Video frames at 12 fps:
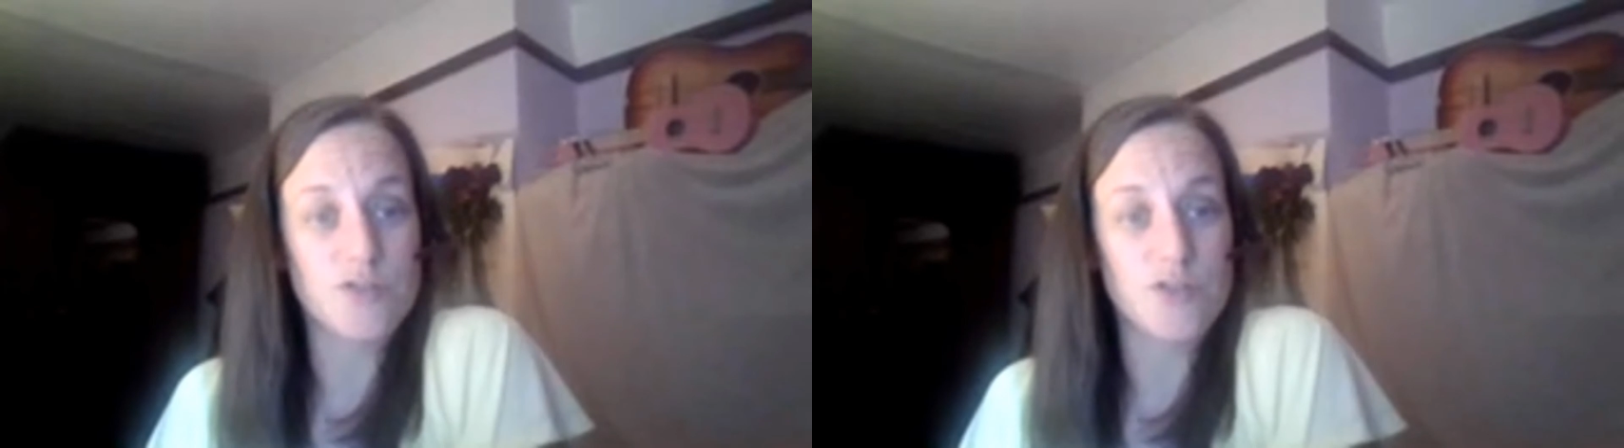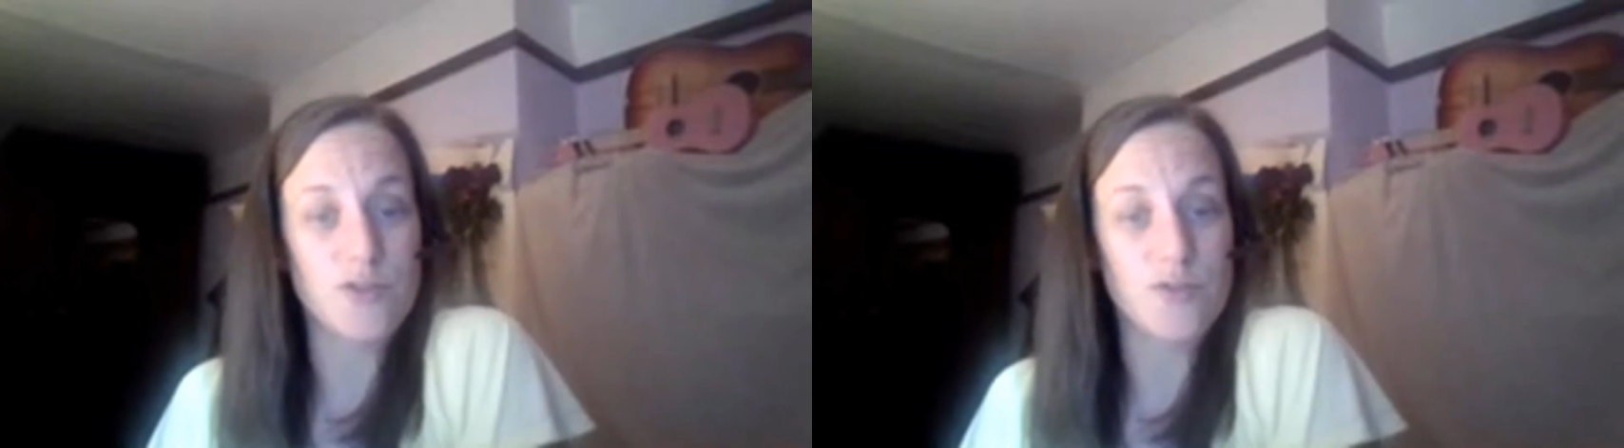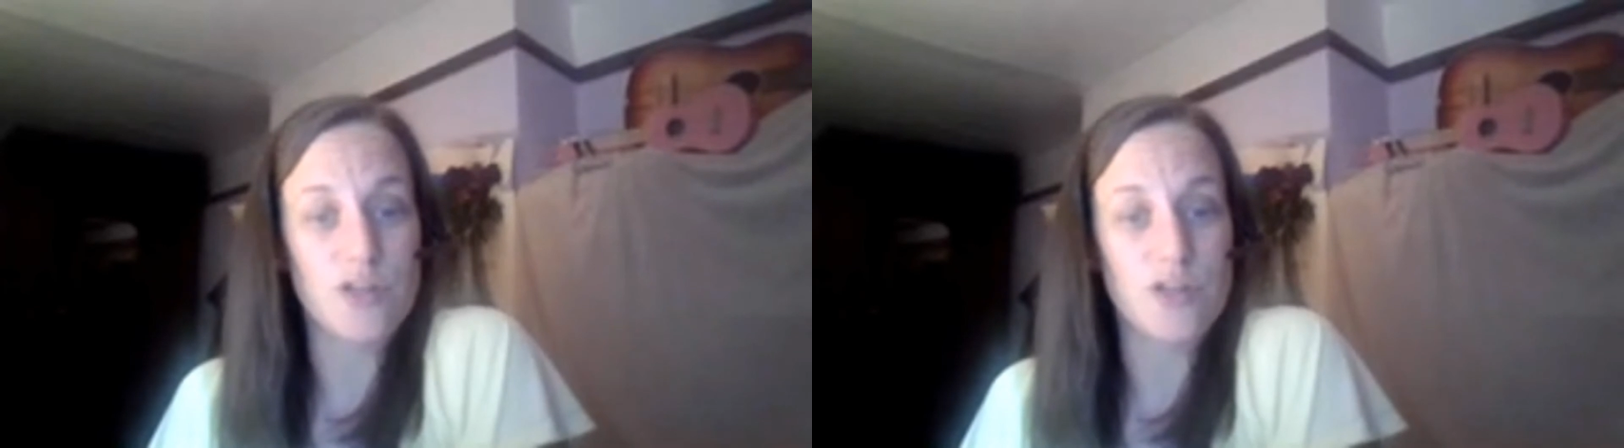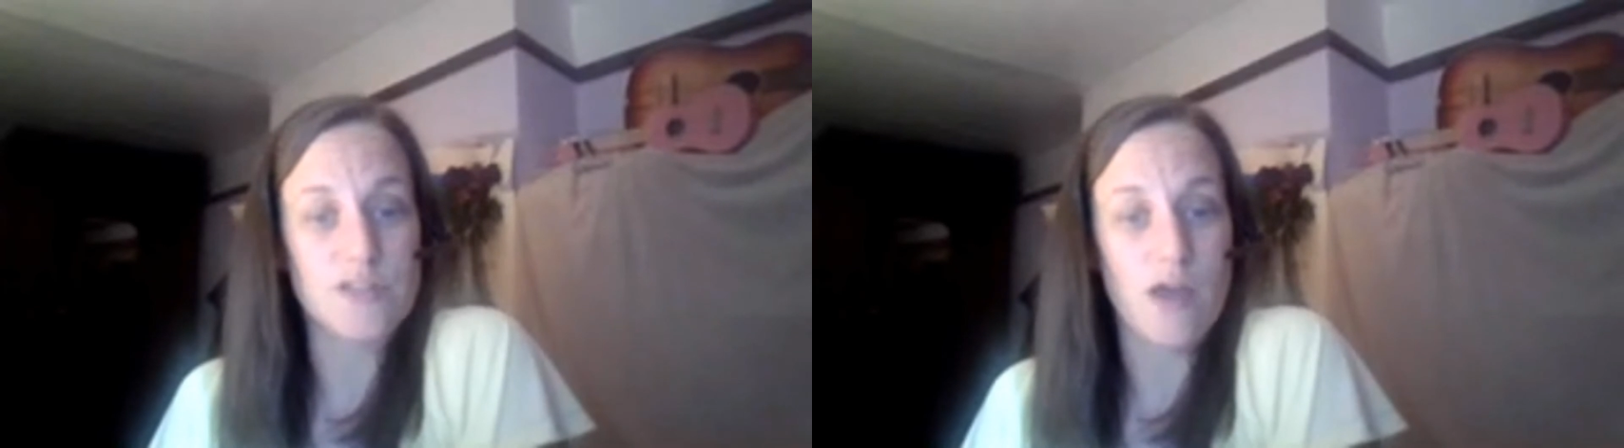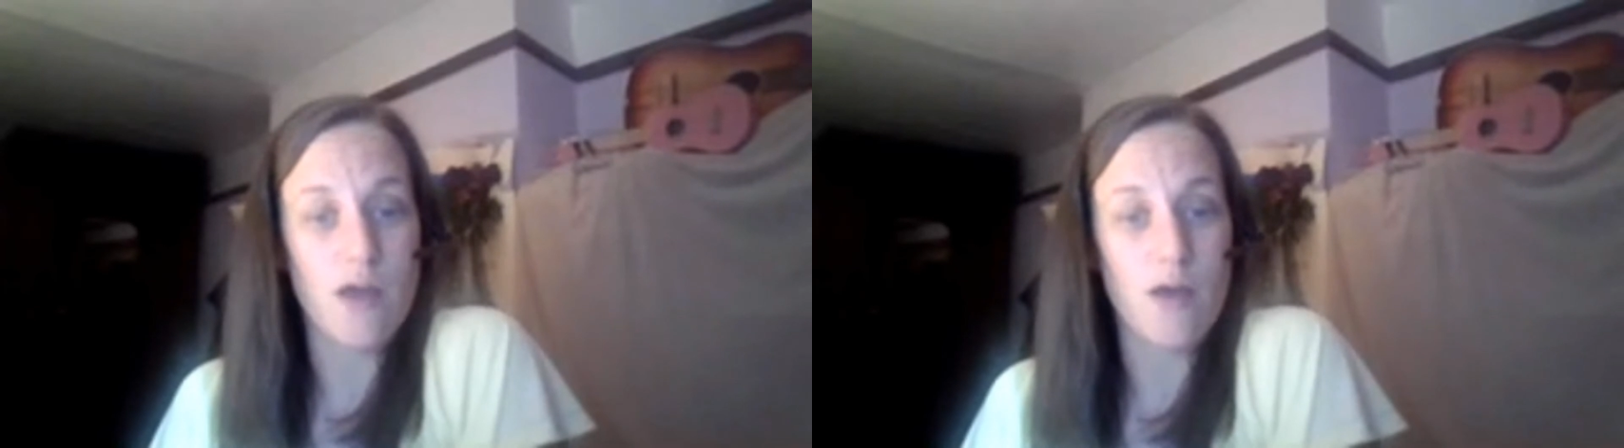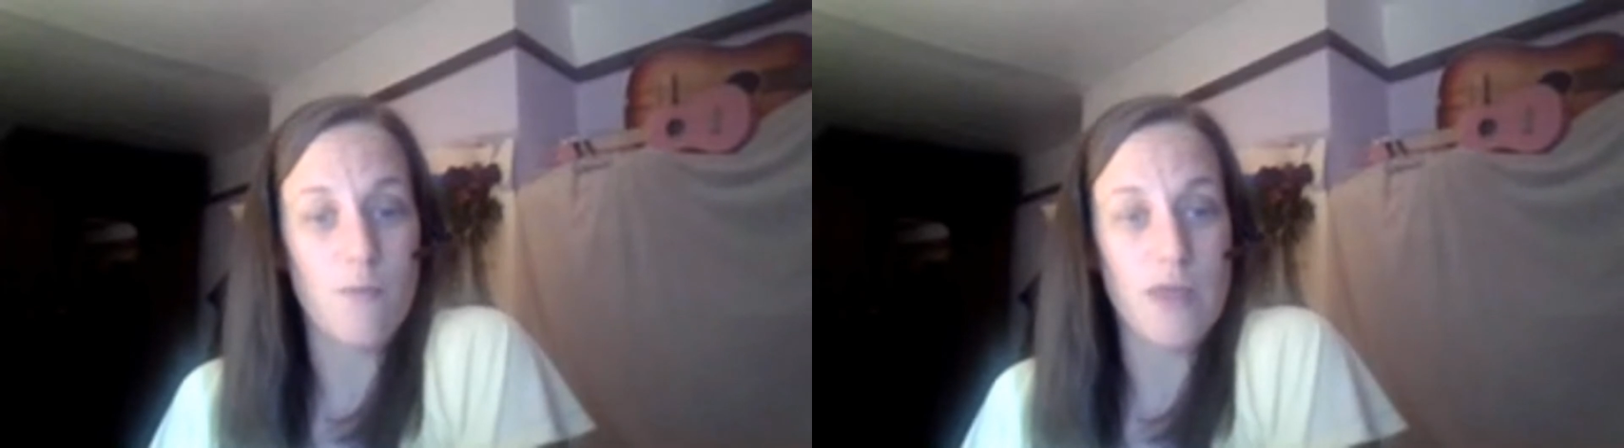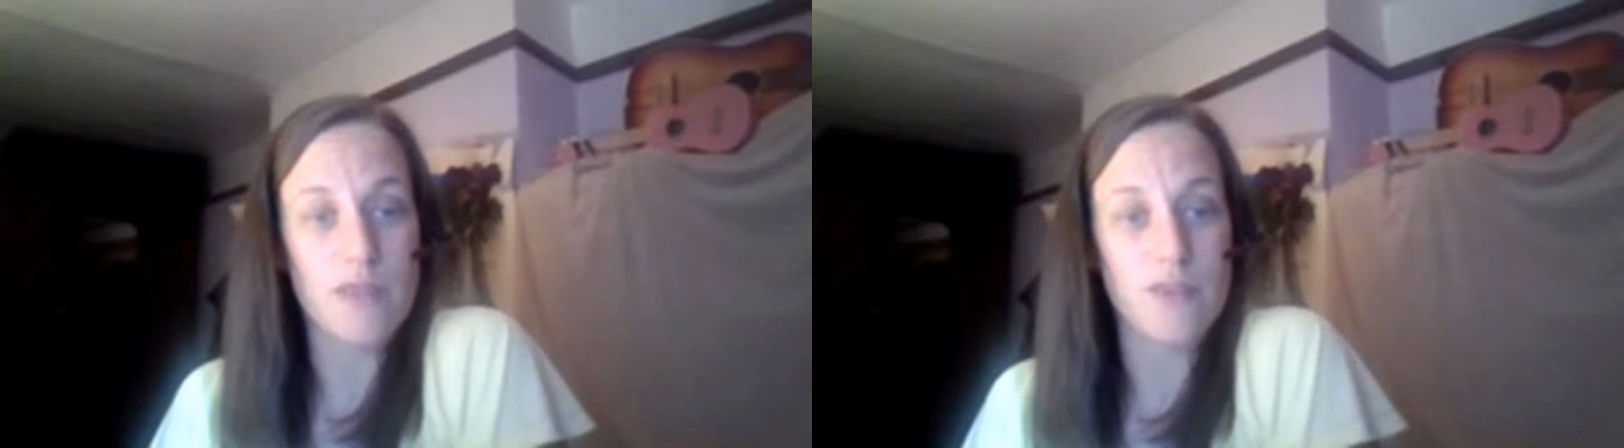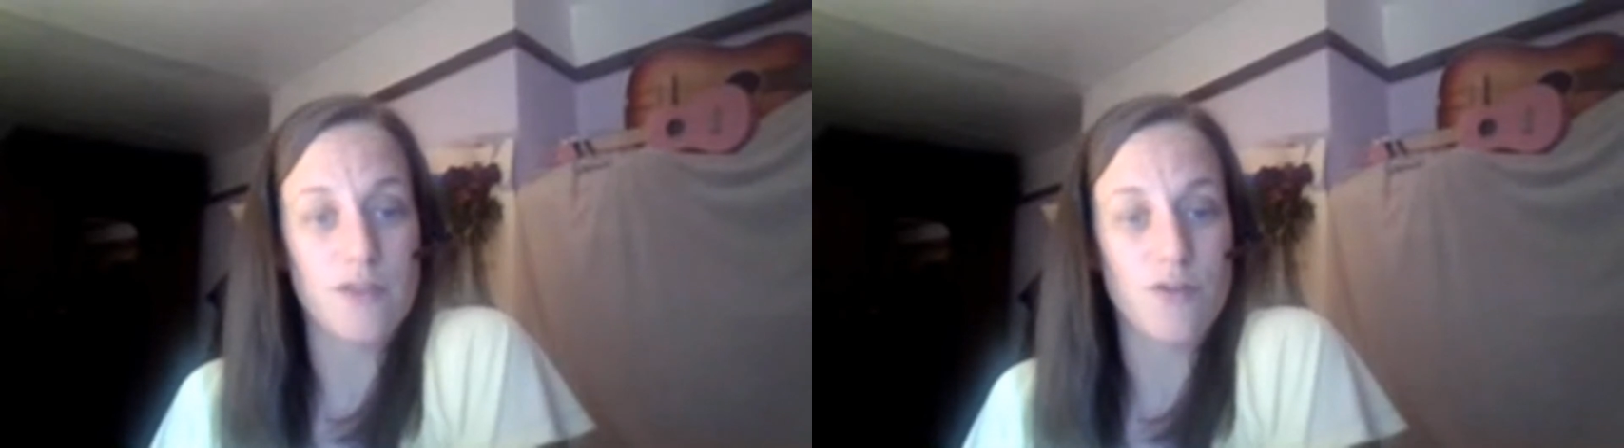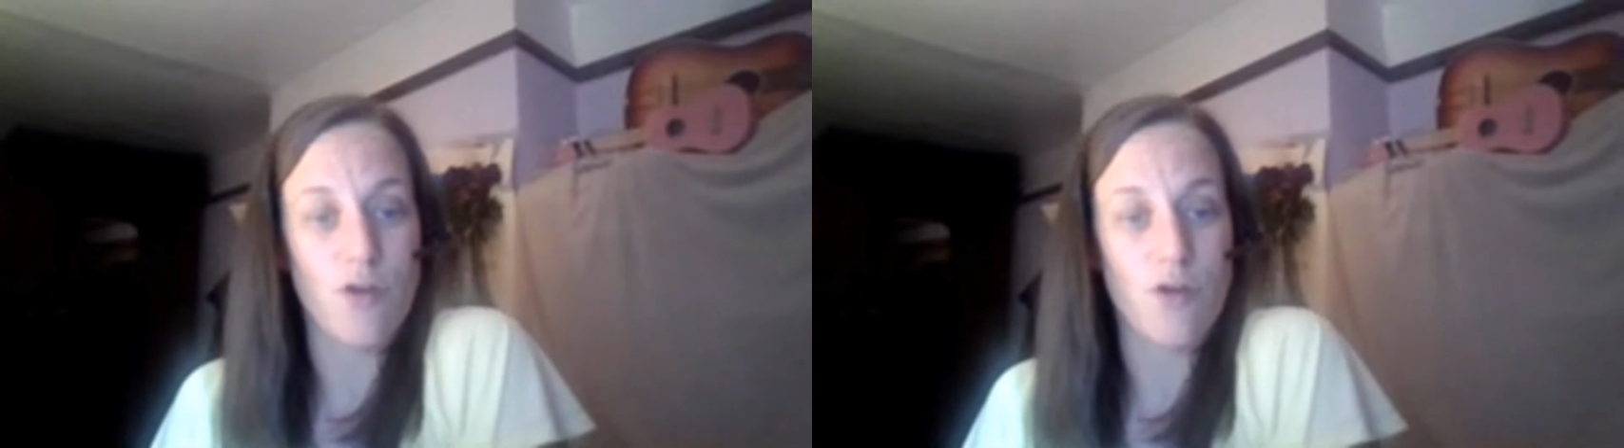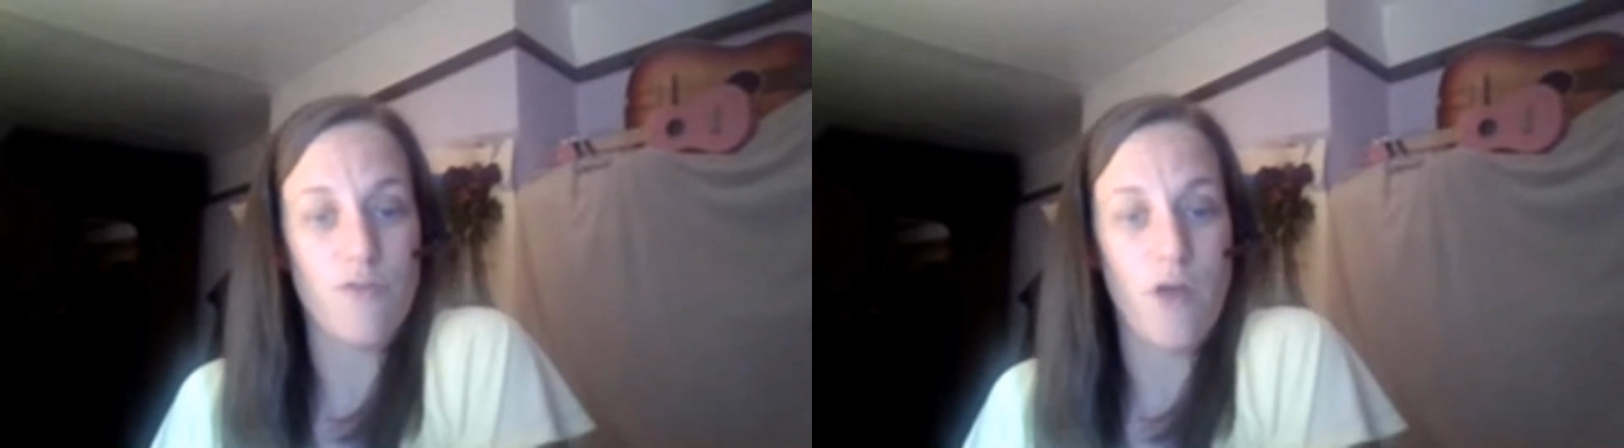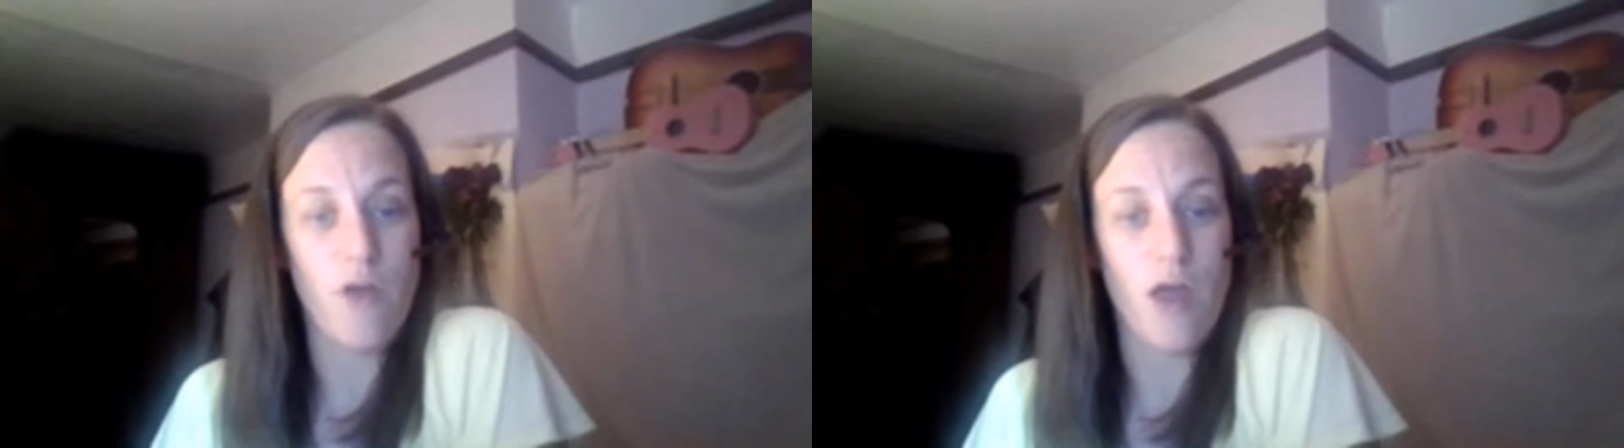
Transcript: Google as our method of